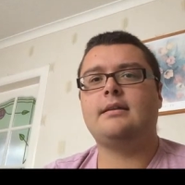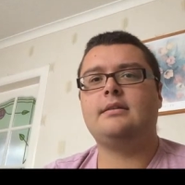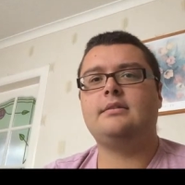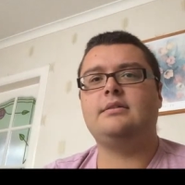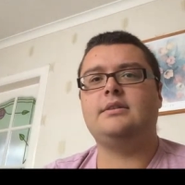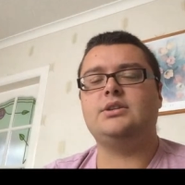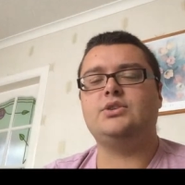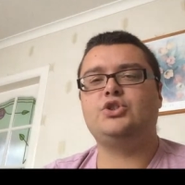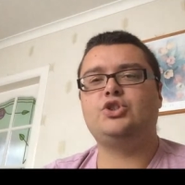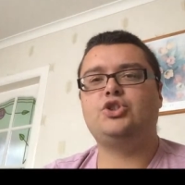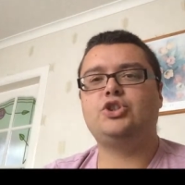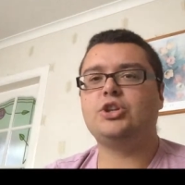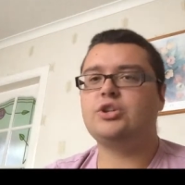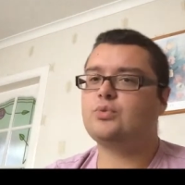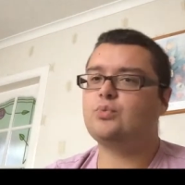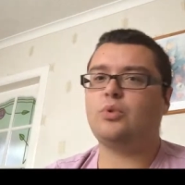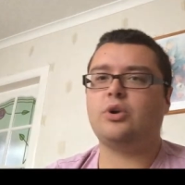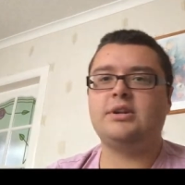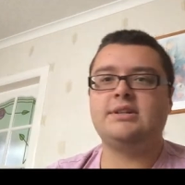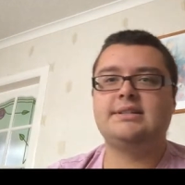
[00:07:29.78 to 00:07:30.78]
that's
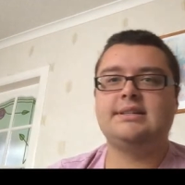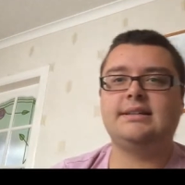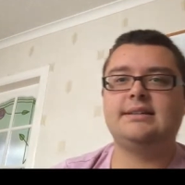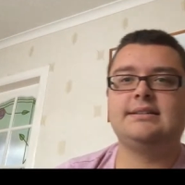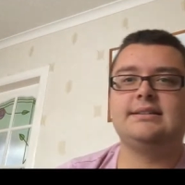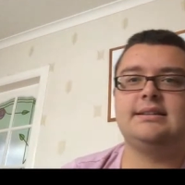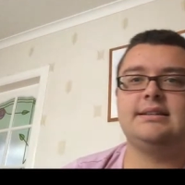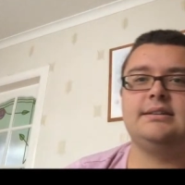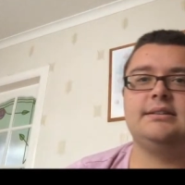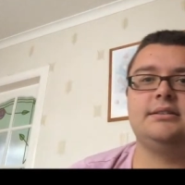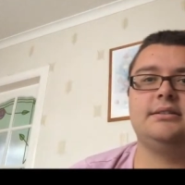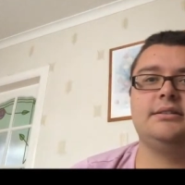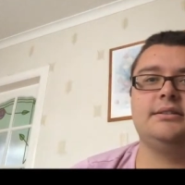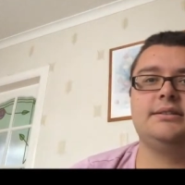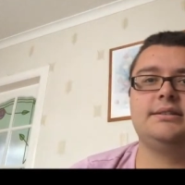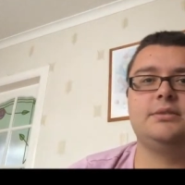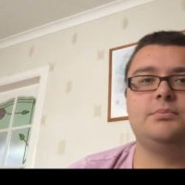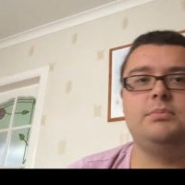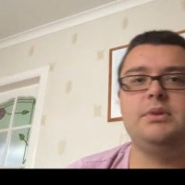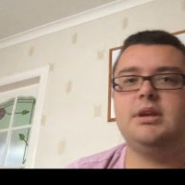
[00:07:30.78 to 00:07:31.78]
just wanting to
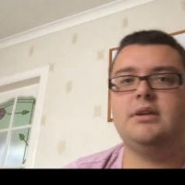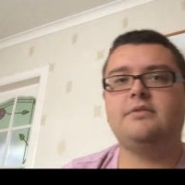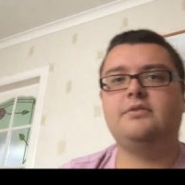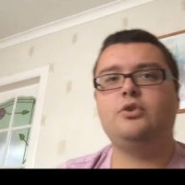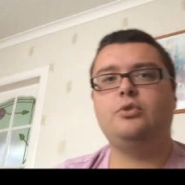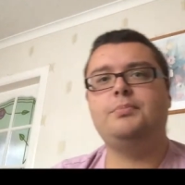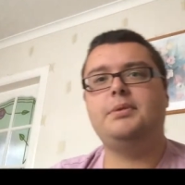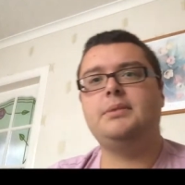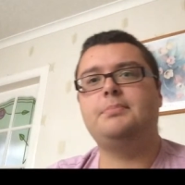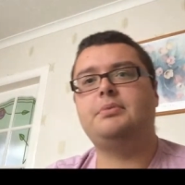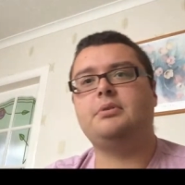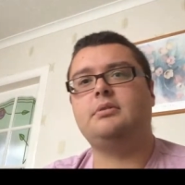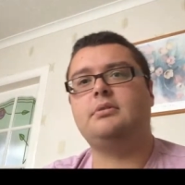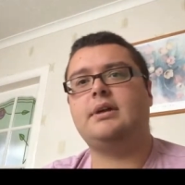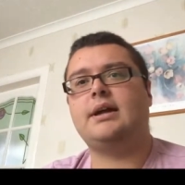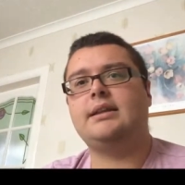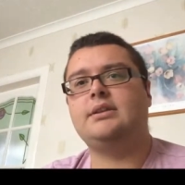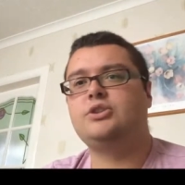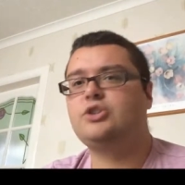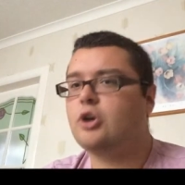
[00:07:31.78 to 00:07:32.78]
meet a few people
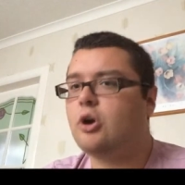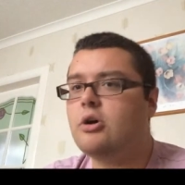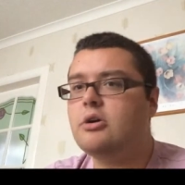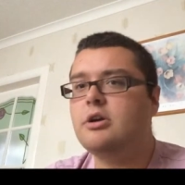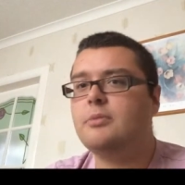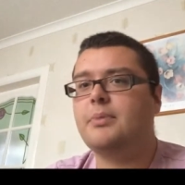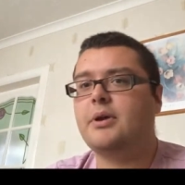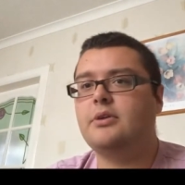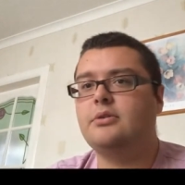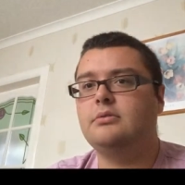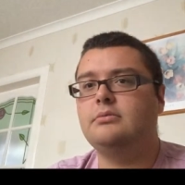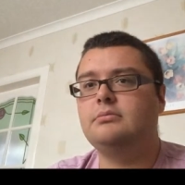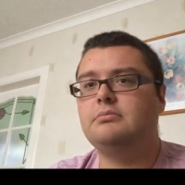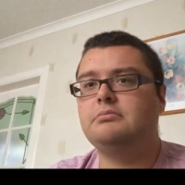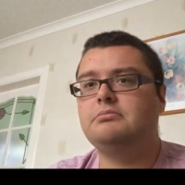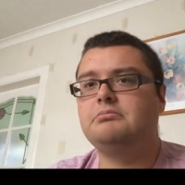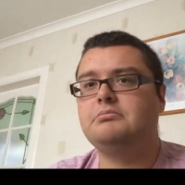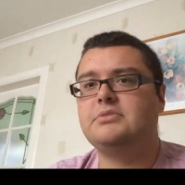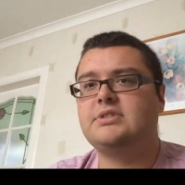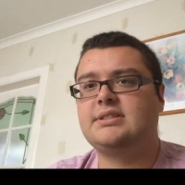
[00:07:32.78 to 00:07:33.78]
and talk about
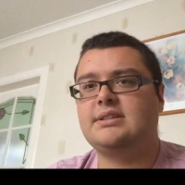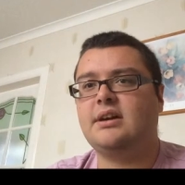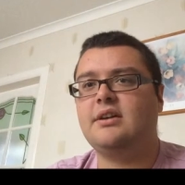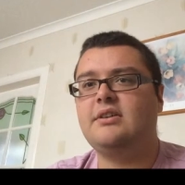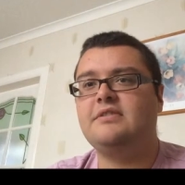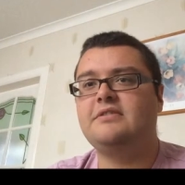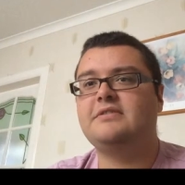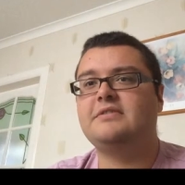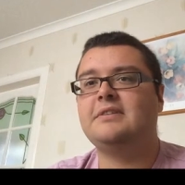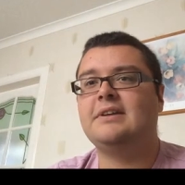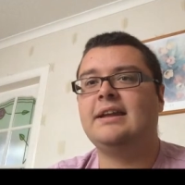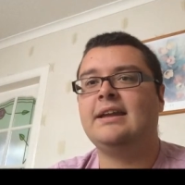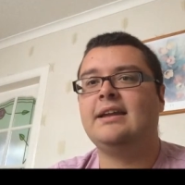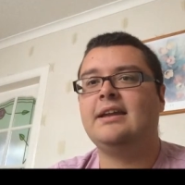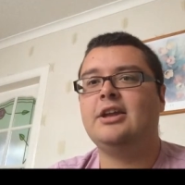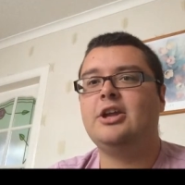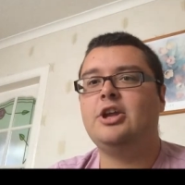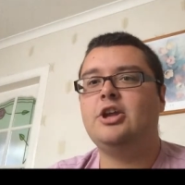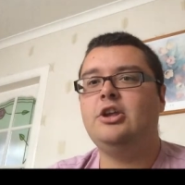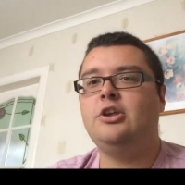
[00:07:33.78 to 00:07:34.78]
stuff,
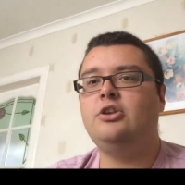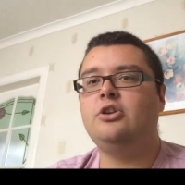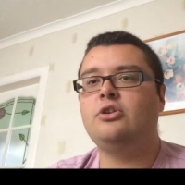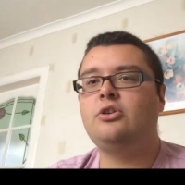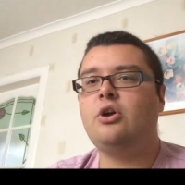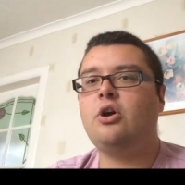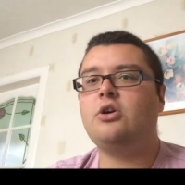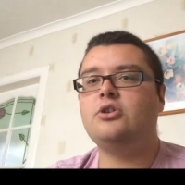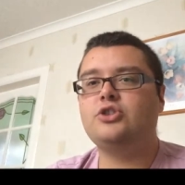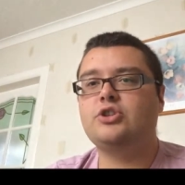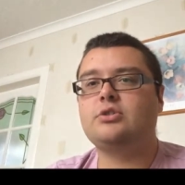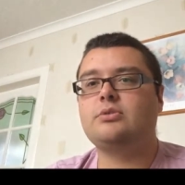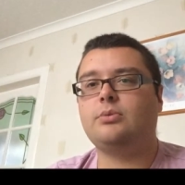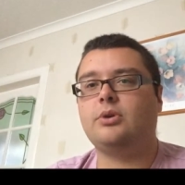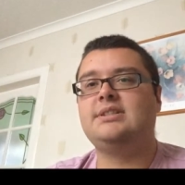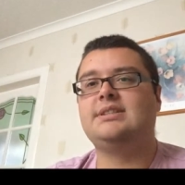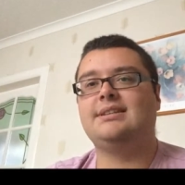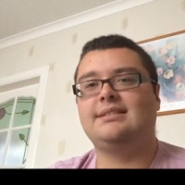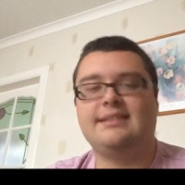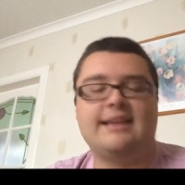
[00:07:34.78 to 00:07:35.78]
you're not just
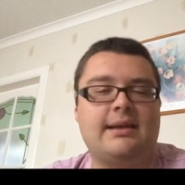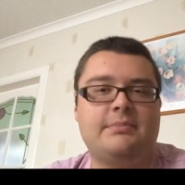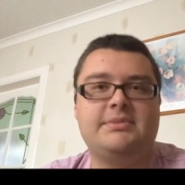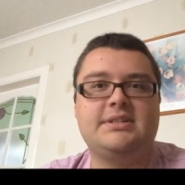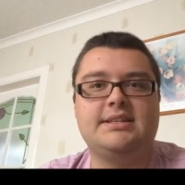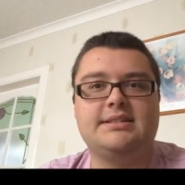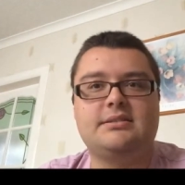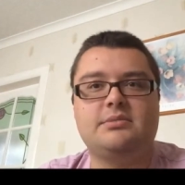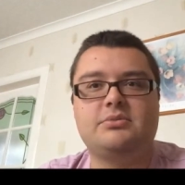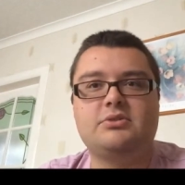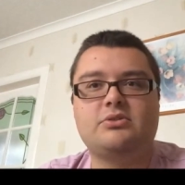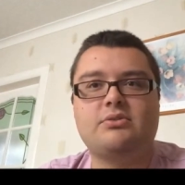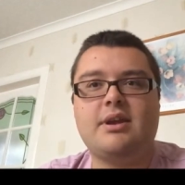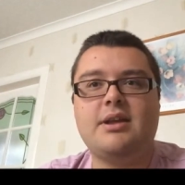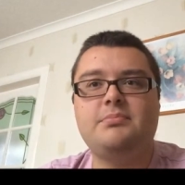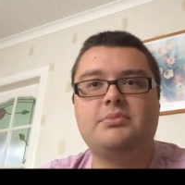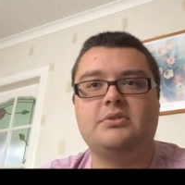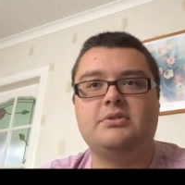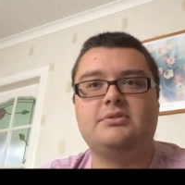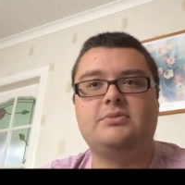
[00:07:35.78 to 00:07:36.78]
wanting the empty
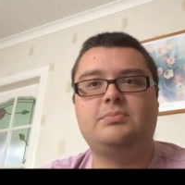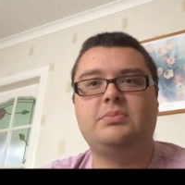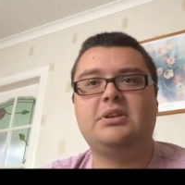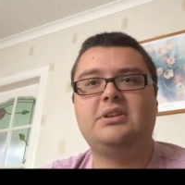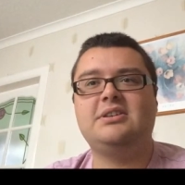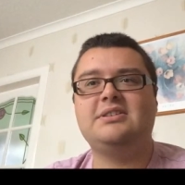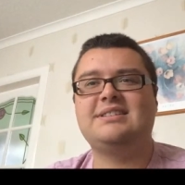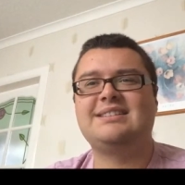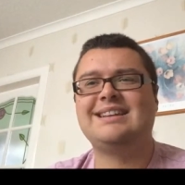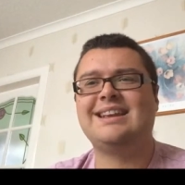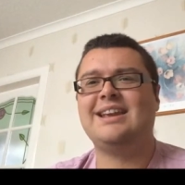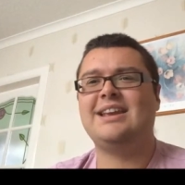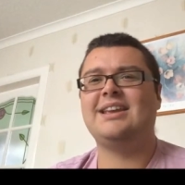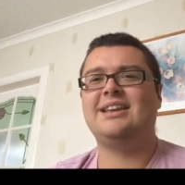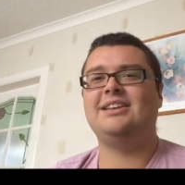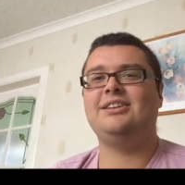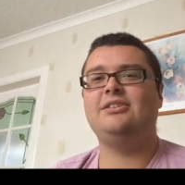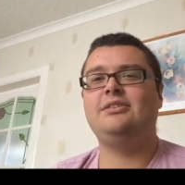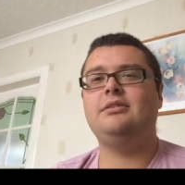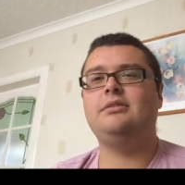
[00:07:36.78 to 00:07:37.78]
subscribers, because
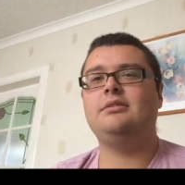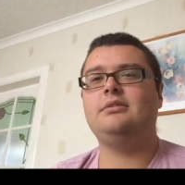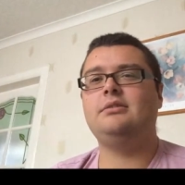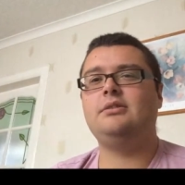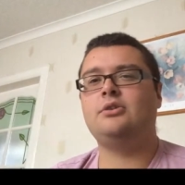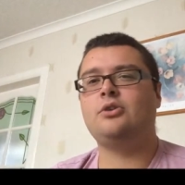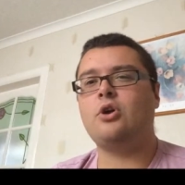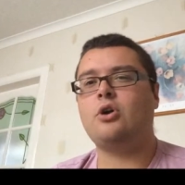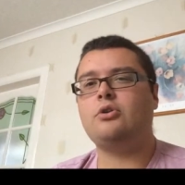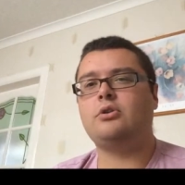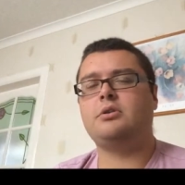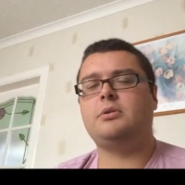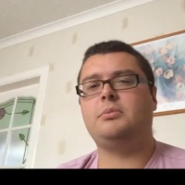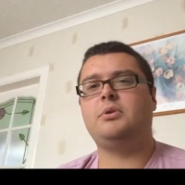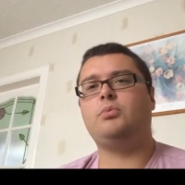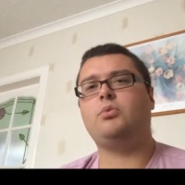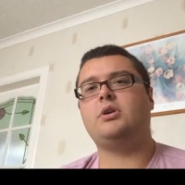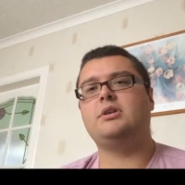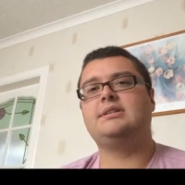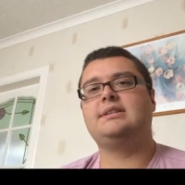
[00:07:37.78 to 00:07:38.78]
you're not going to be
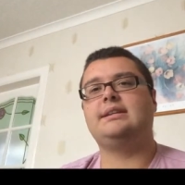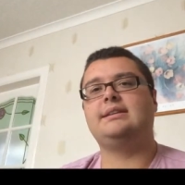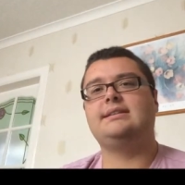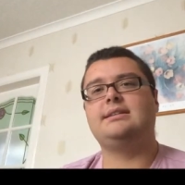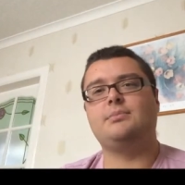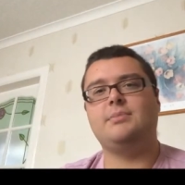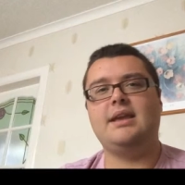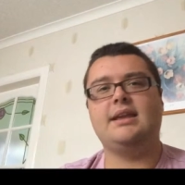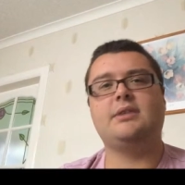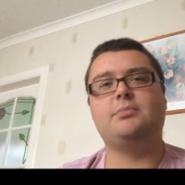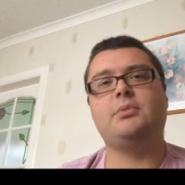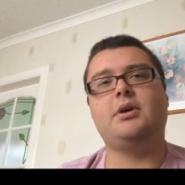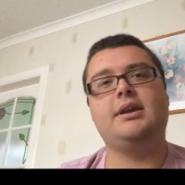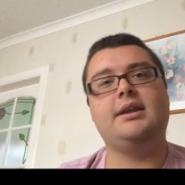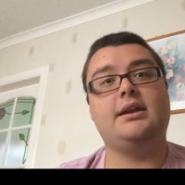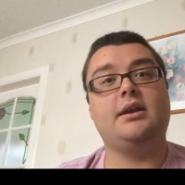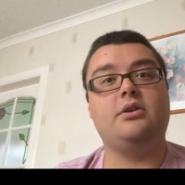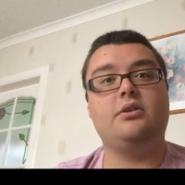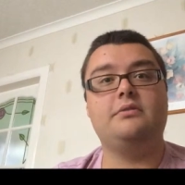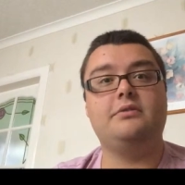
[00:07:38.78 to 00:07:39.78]
wanting to make
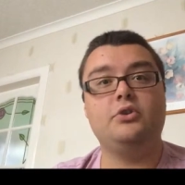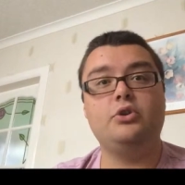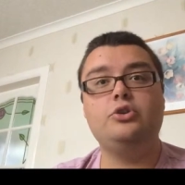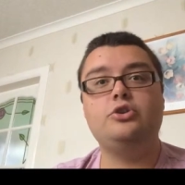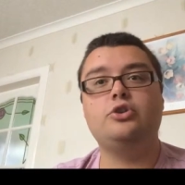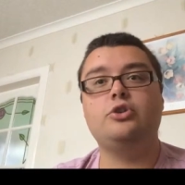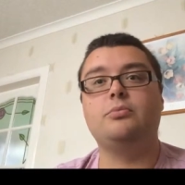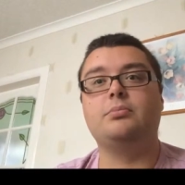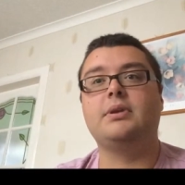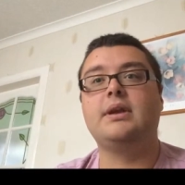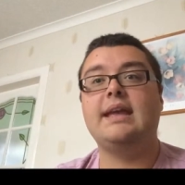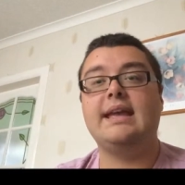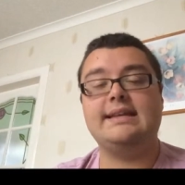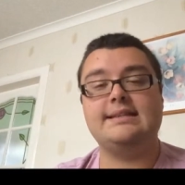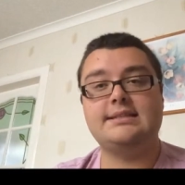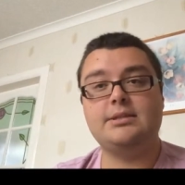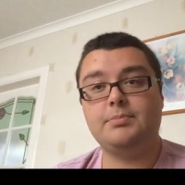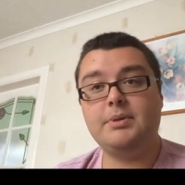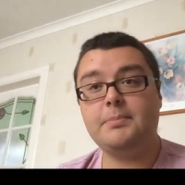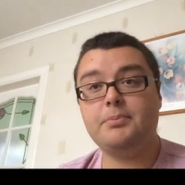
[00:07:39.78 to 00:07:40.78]
money out of YouTube.
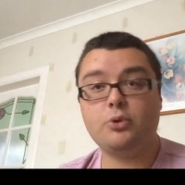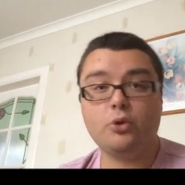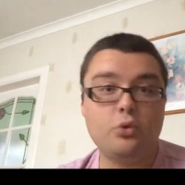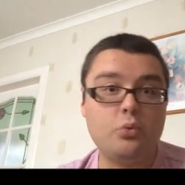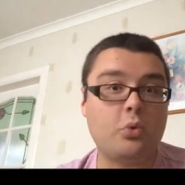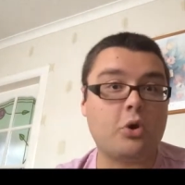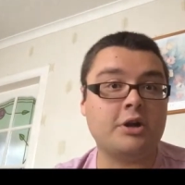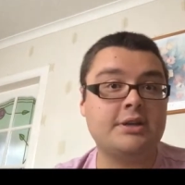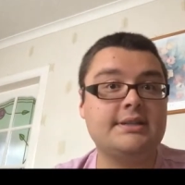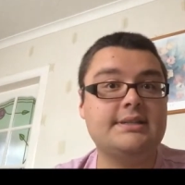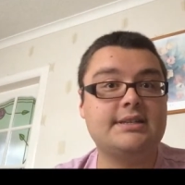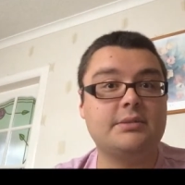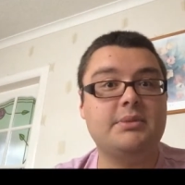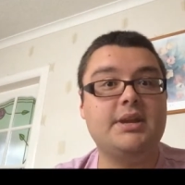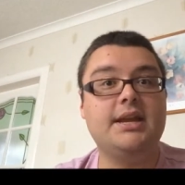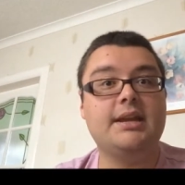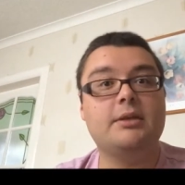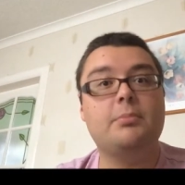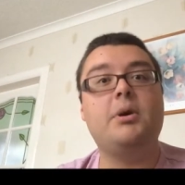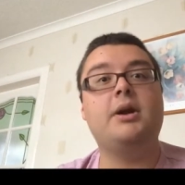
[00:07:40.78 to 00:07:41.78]
It's the people who want to
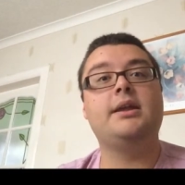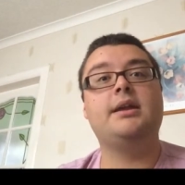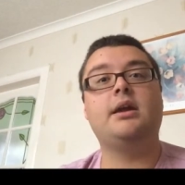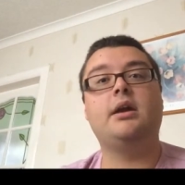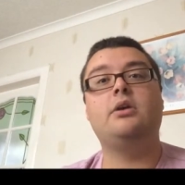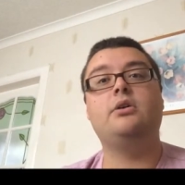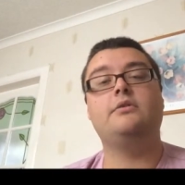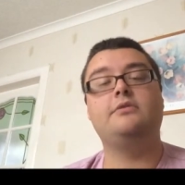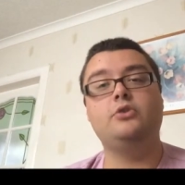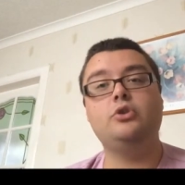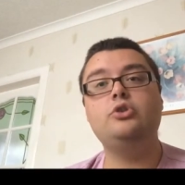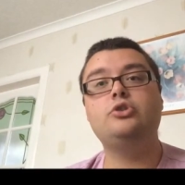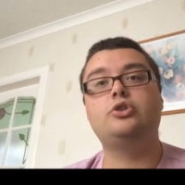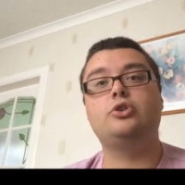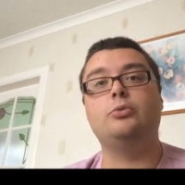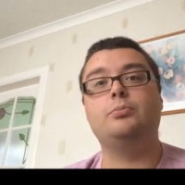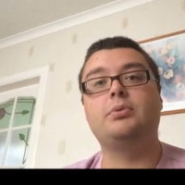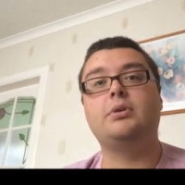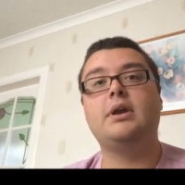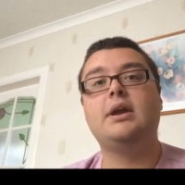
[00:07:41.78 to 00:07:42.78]
make money out of
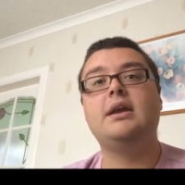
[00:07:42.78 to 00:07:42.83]
YouTube